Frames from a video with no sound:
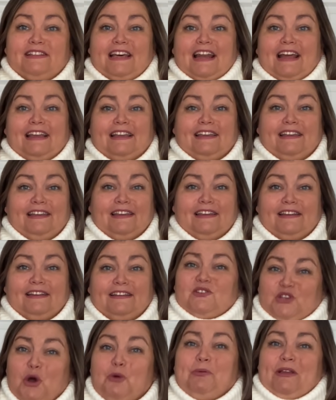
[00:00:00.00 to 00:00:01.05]
that I
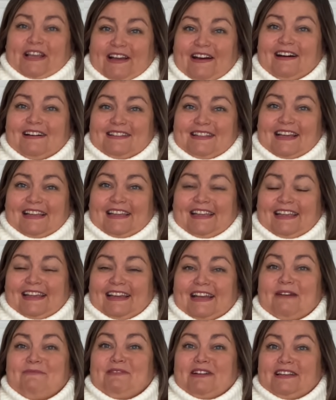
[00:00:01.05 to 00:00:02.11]
can. So because I
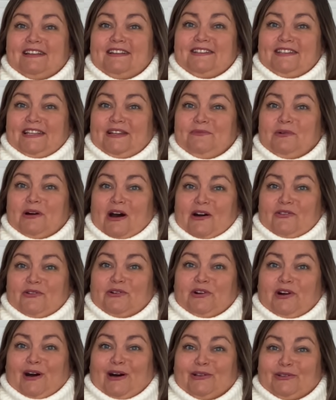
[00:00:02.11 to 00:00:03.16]
can, I'm gonna see what other
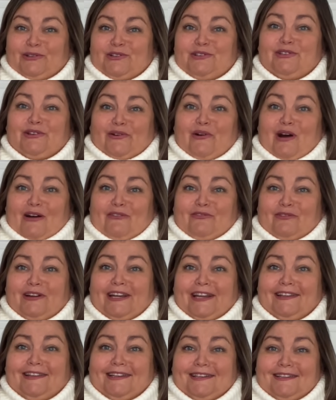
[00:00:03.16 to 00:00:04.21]
colors they're offering
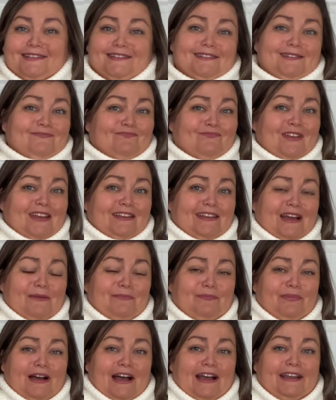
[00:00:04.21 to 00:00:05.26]
in this.
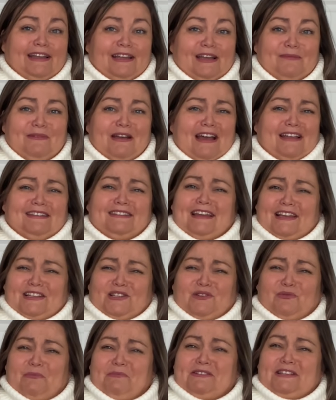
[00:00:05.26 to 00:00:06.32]
Yep, I am. It's nice
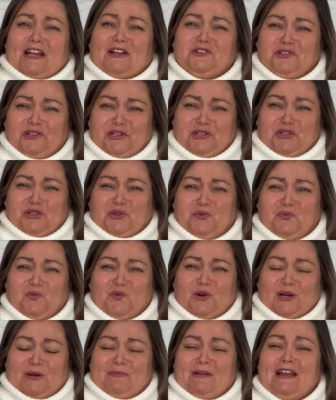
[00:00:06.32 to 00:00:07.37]
and warm. It's actually too
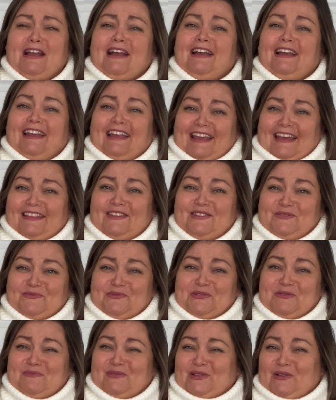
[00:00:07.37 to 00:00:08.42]
warm in this
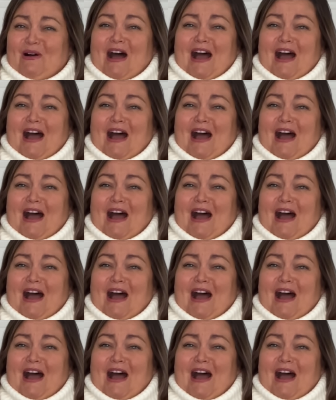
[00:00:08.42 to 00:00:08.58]
room, so